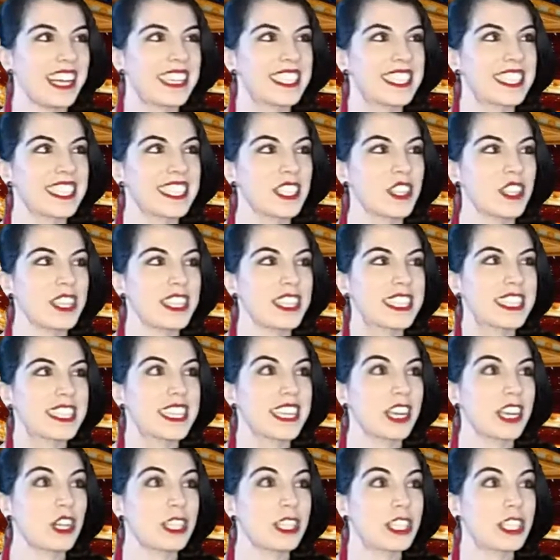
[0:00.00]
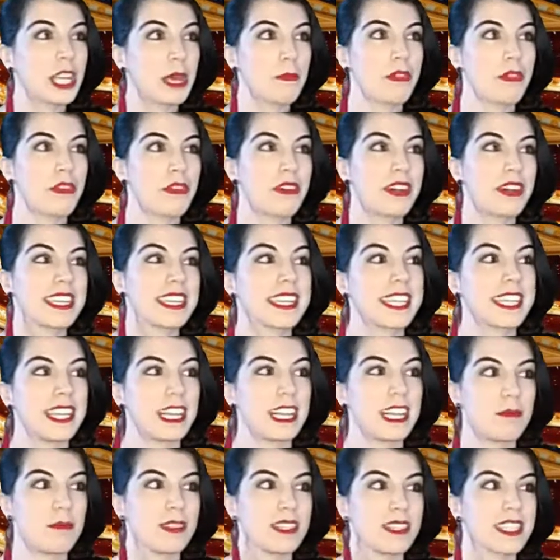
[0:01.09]
so it's the contemporary
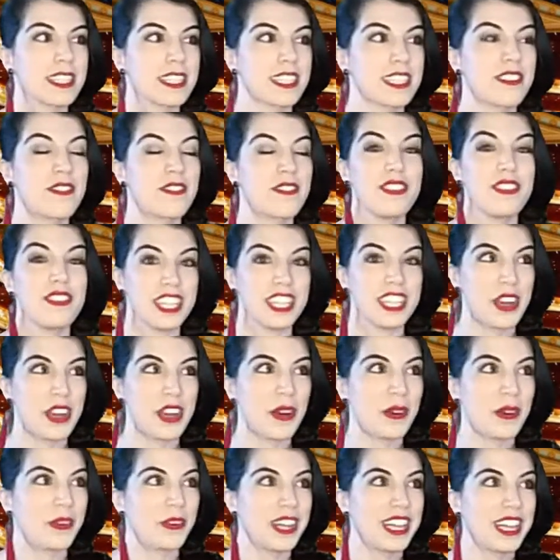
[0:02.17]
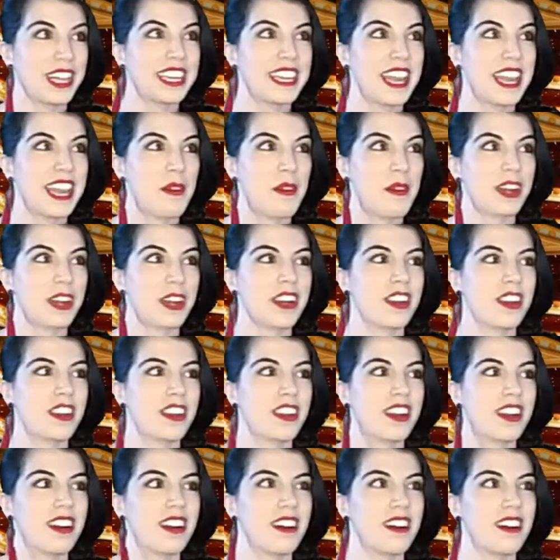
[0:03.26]
syllabus video that we're gonna
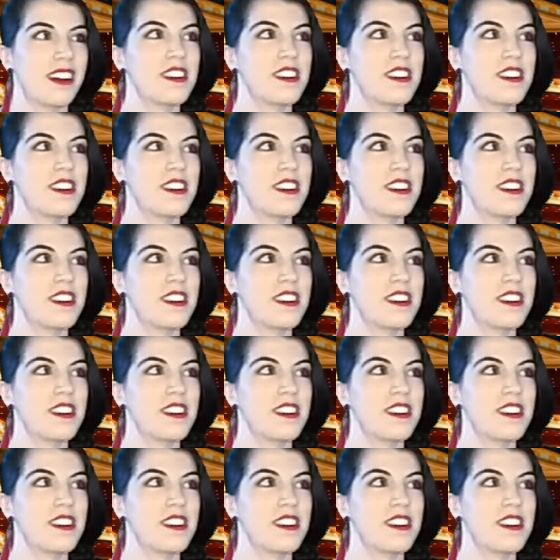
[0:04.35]
yes.